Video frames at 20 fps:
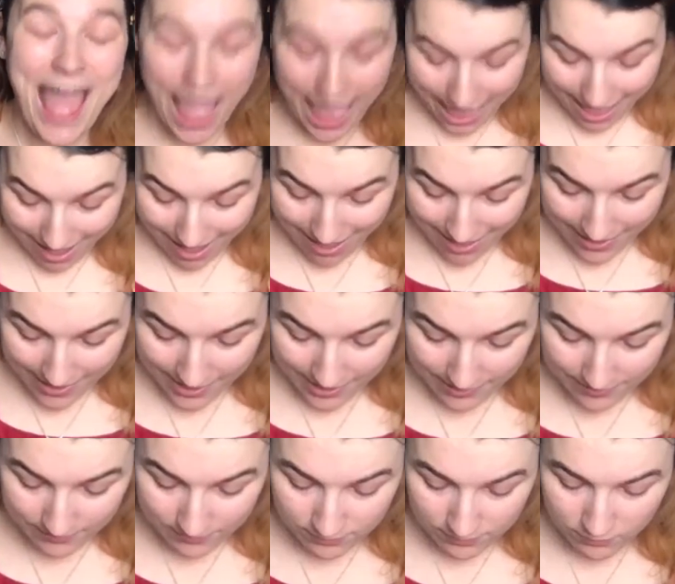I
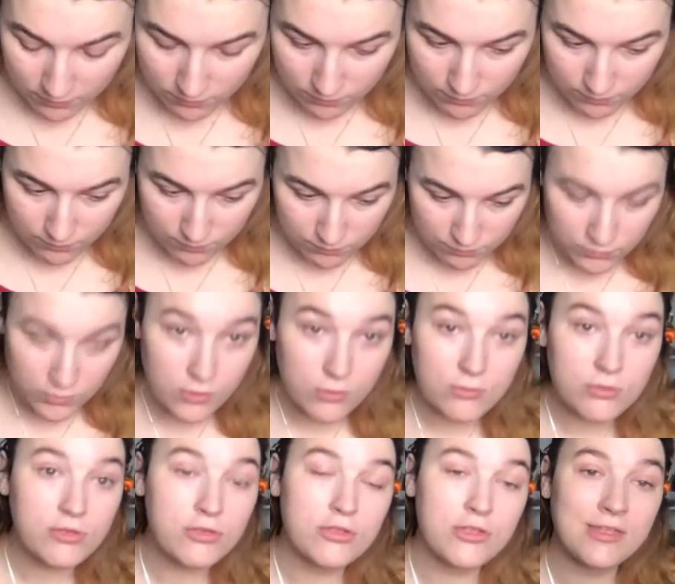
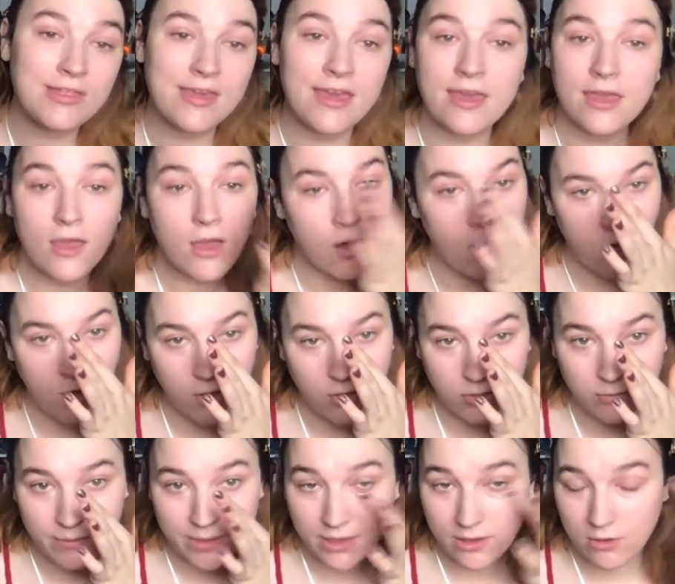used to take it all the
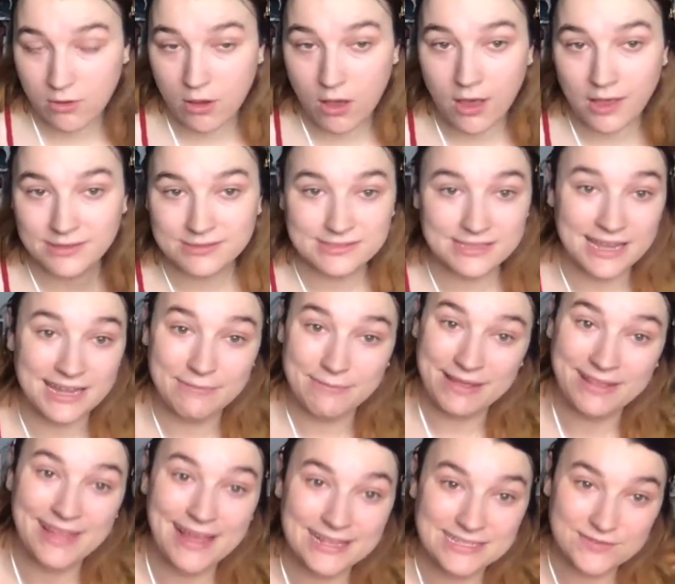way across, and in my
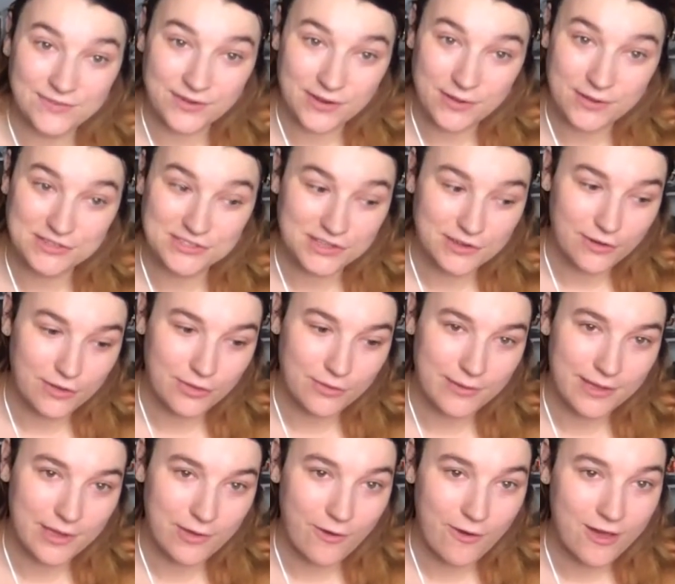last video, I took it all the
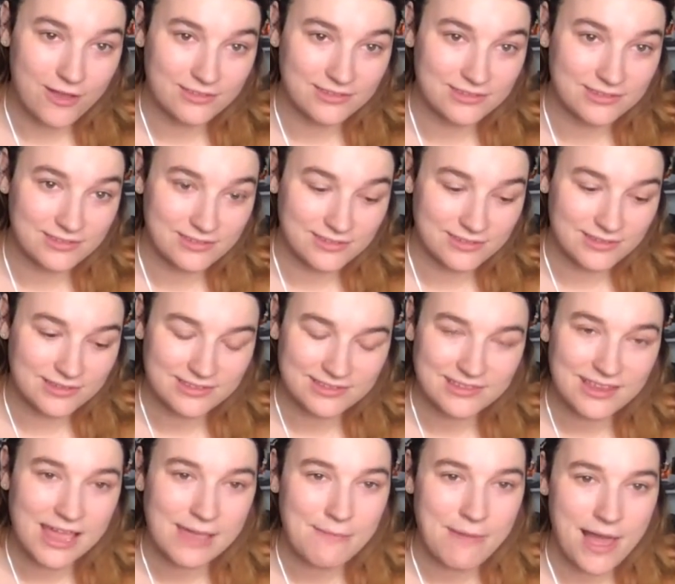way across this
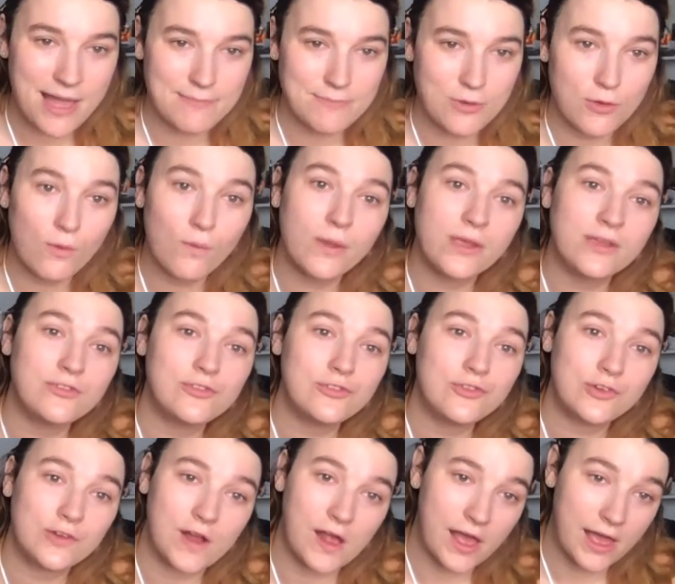time I'm going to
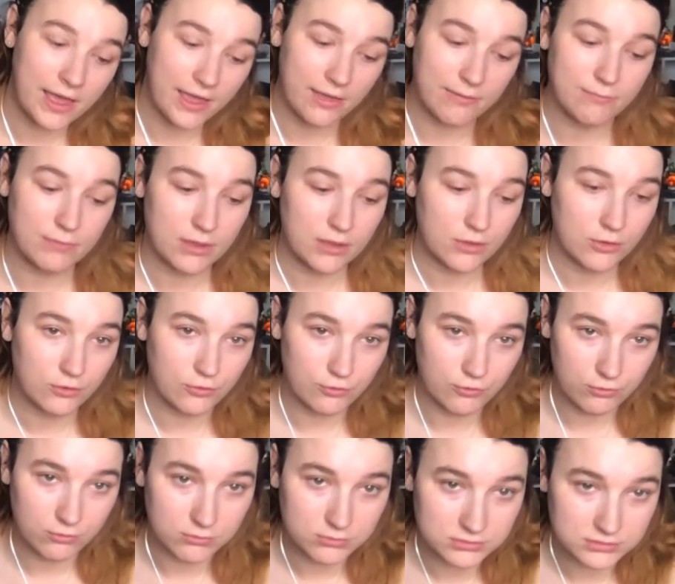try and be
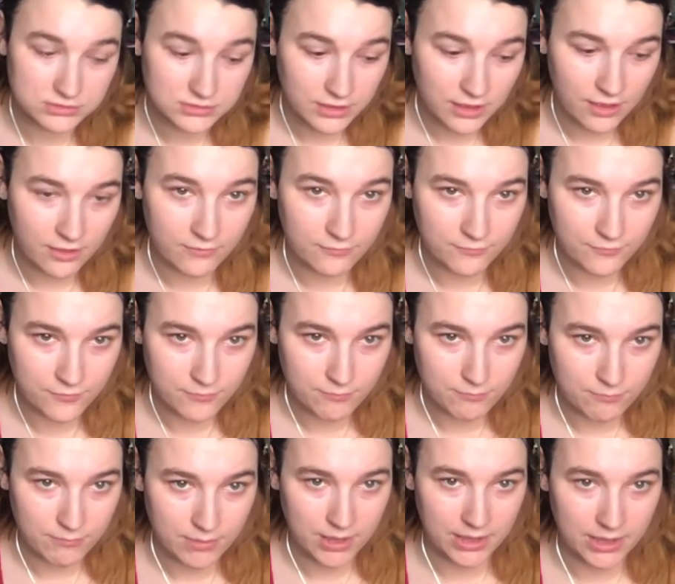controlled of
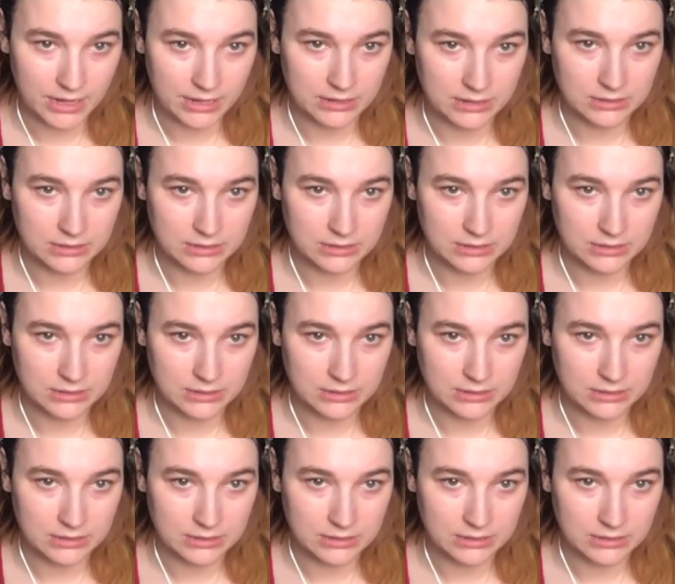my